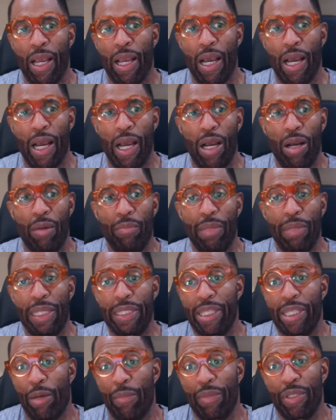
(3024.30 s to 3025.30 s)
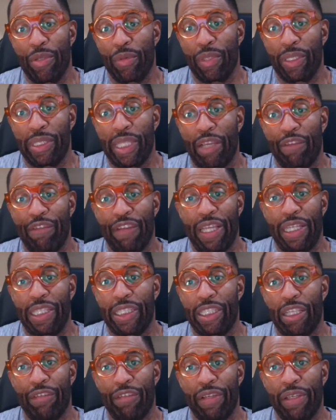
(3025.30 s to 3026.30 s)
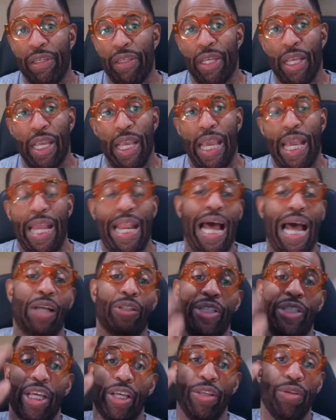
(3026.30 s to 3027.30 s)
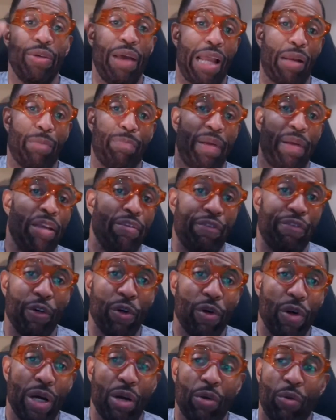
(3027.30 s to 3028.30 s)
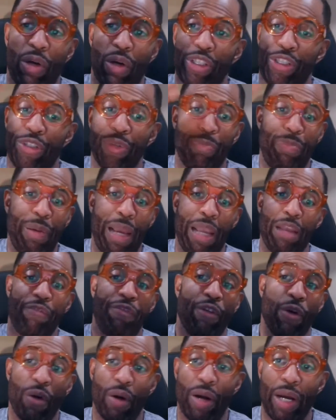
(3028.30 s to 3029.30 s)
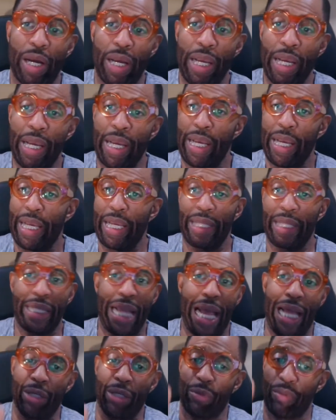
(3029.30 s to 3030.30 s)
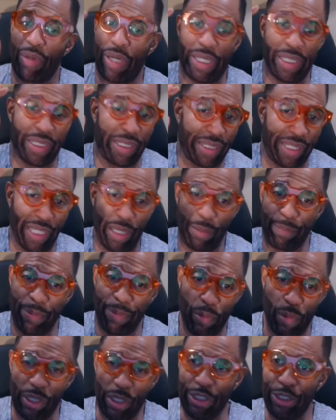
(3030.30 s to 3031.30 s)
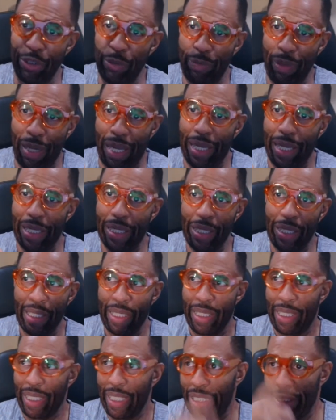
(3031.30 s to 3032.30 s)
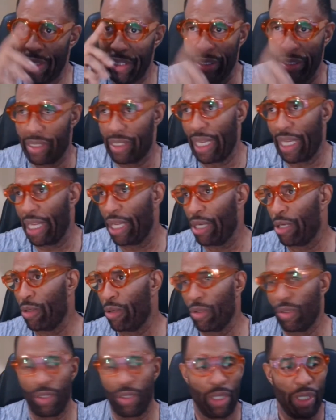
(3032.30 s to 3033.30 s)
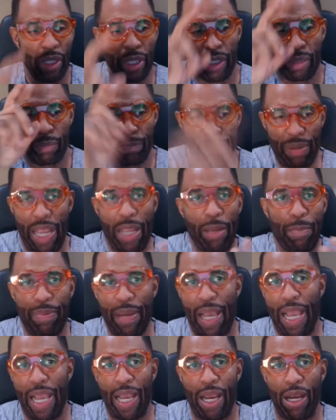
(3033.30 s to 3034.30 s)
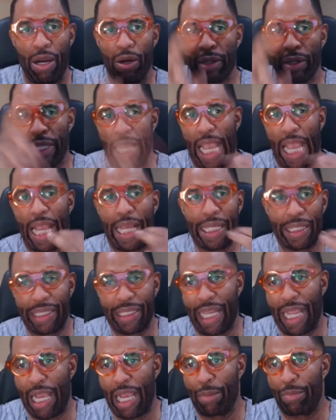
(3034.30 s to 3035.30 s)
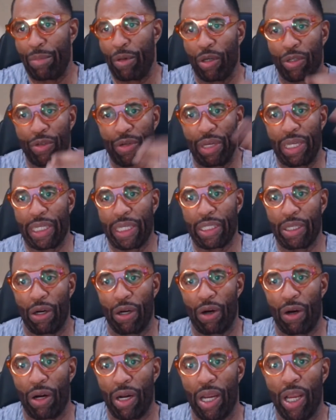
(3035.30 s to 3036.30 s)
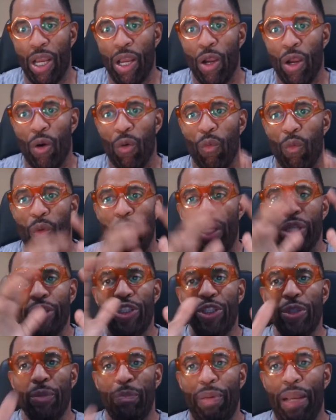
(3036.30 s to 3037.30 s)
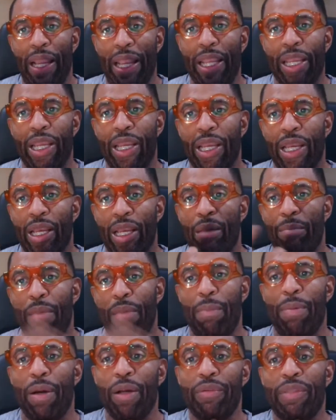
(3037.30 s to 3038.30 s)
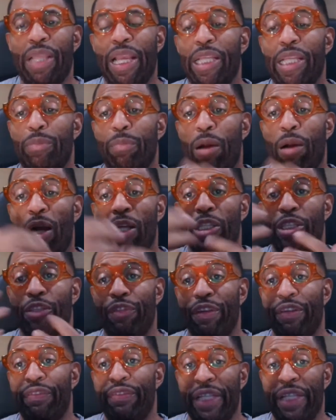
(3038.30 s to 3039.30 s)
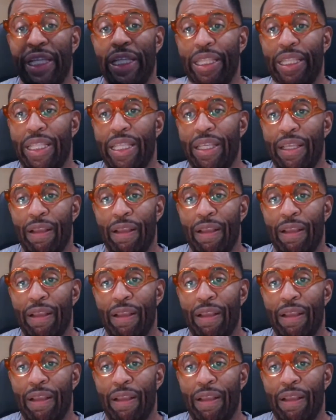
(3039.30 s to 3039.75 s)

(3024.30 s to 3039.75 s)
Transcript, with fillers: Um, and tell me you want to take advantage of it. And I'll tell you how to pay for it. Once you pay for it, it I don't, it's simple. Once you pay, either Zelle, PayPal, Cash App, or credit card once you pay. My birthday is March 15th.